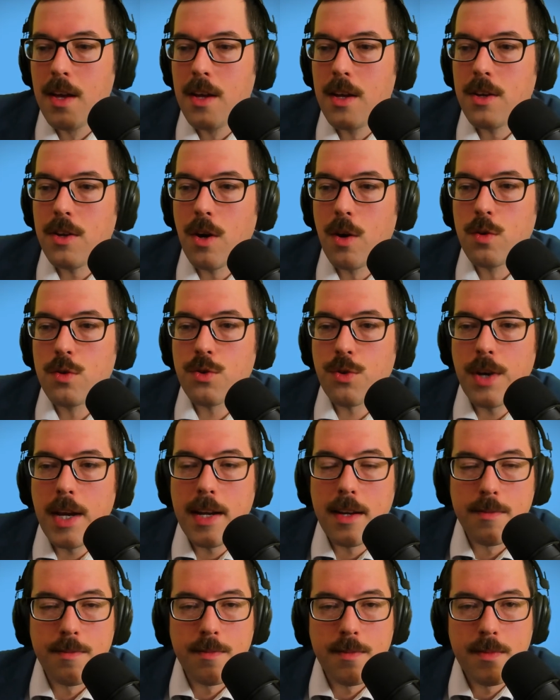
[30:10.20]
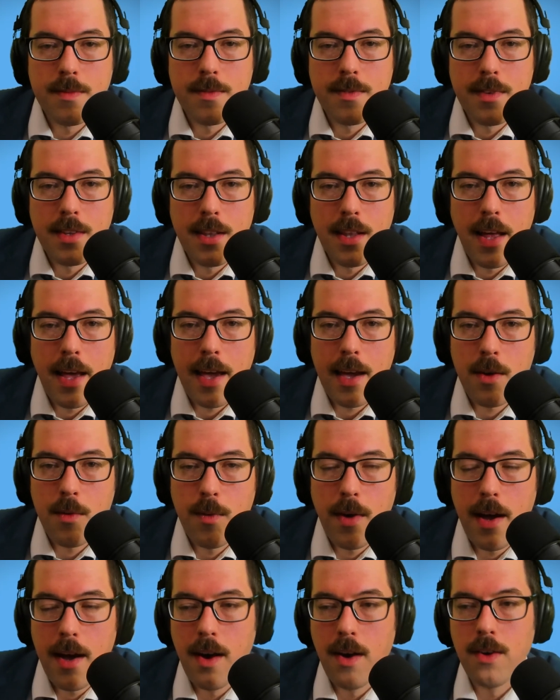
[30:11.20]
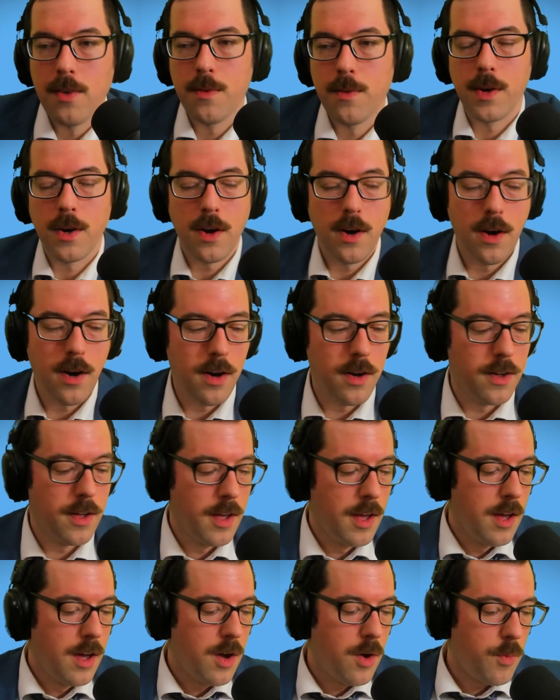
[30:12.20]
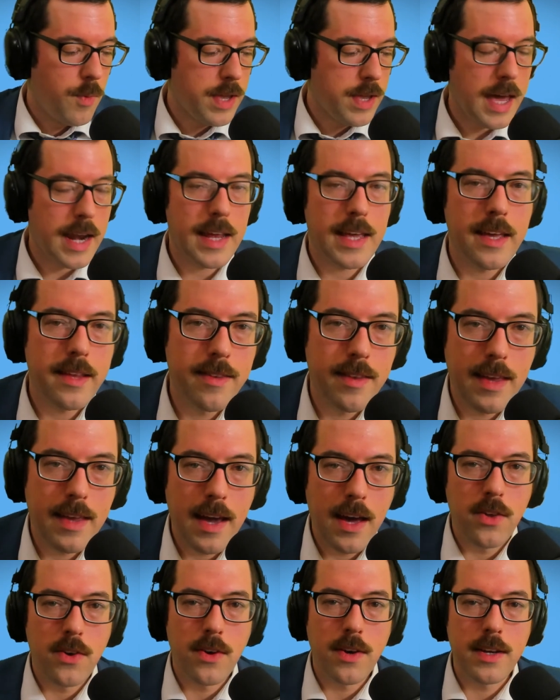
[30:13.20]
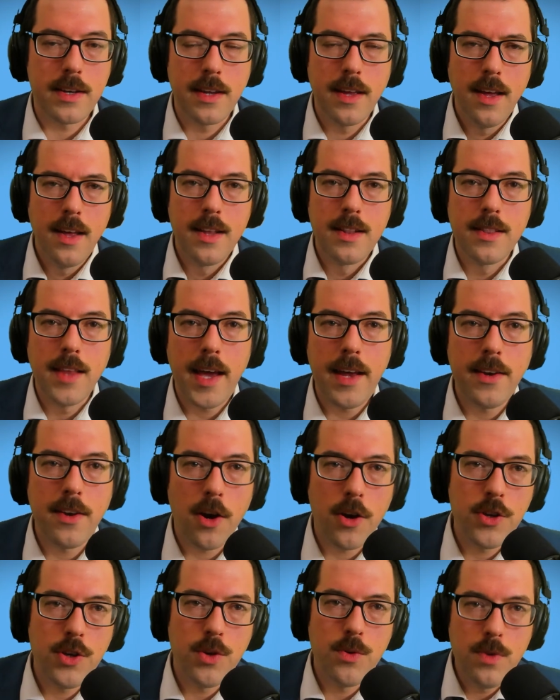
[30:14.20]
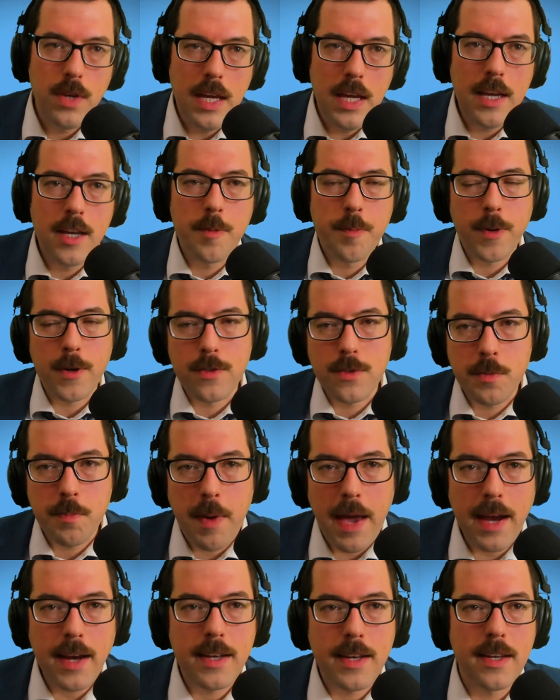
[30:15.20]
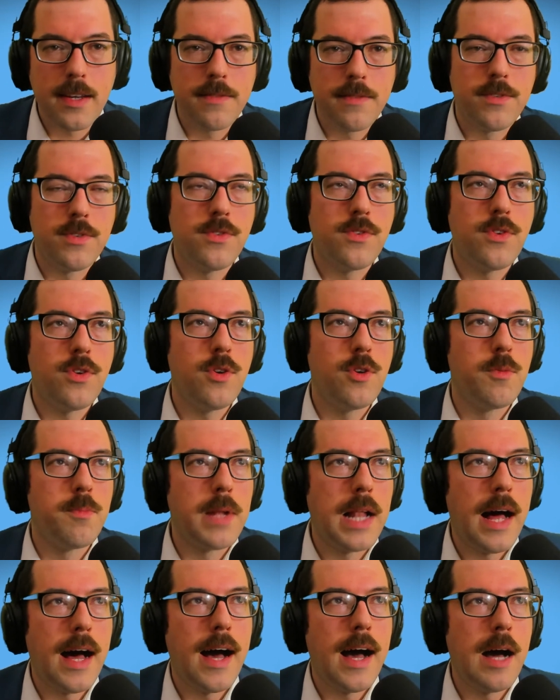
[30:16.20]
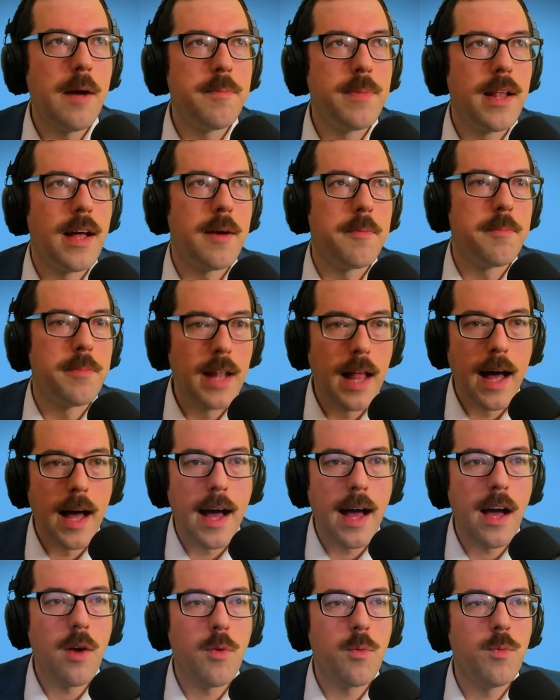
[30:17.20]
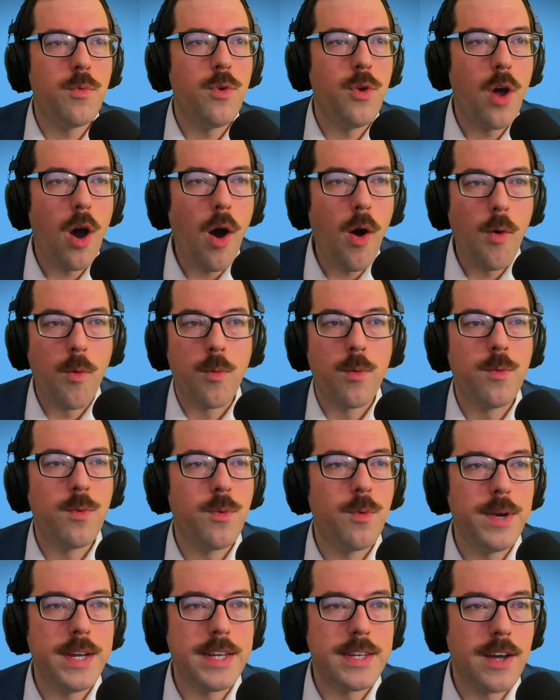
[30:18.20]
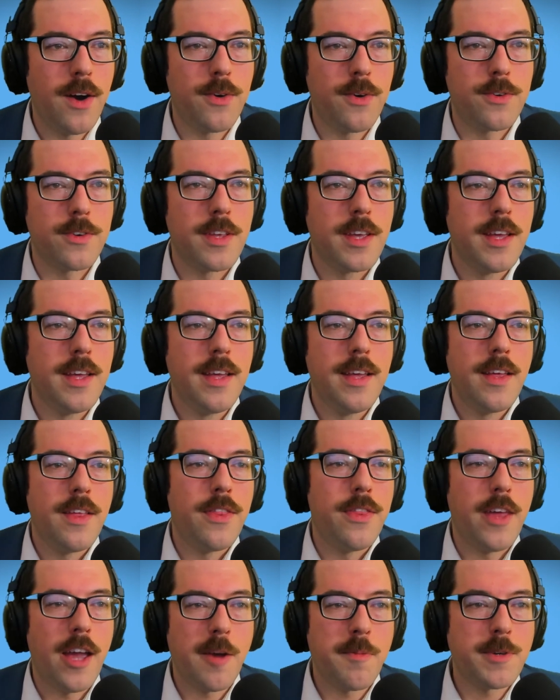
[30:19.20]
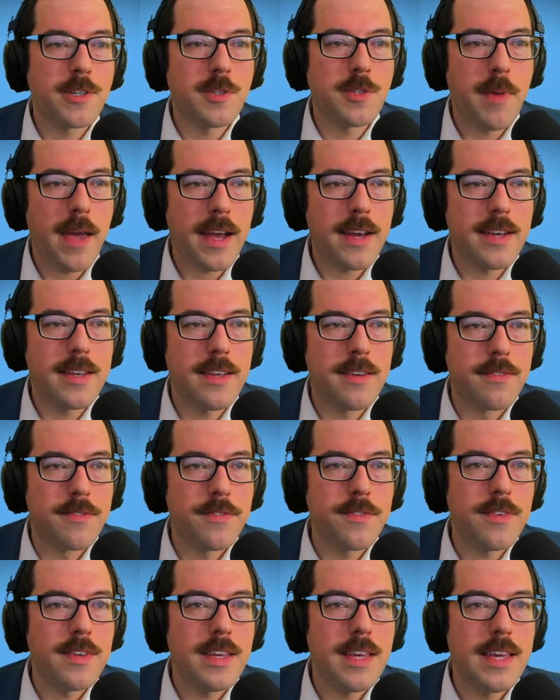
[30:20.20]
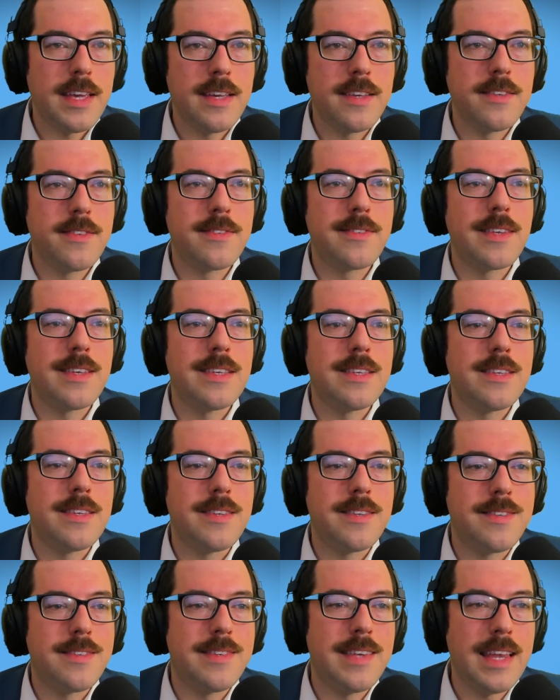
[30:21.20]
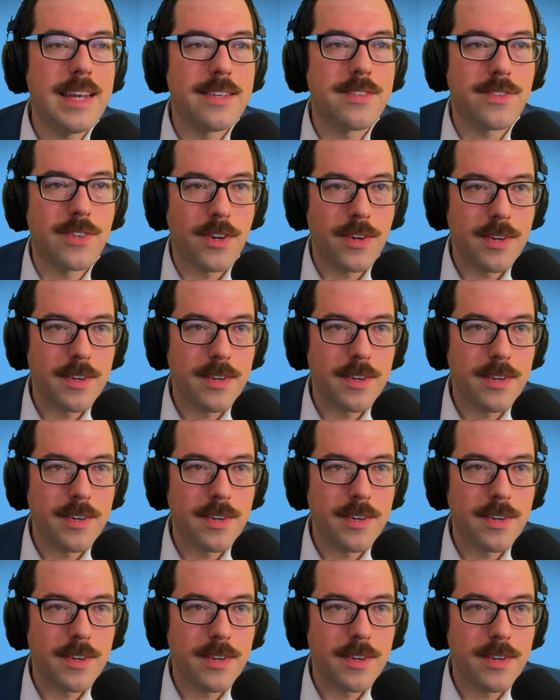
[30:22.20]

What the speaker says: Don't treat them like, well, we're all got to get together and lend our unique perspectives to blah, blah, blah. No, we don't. Their perspective is sinister.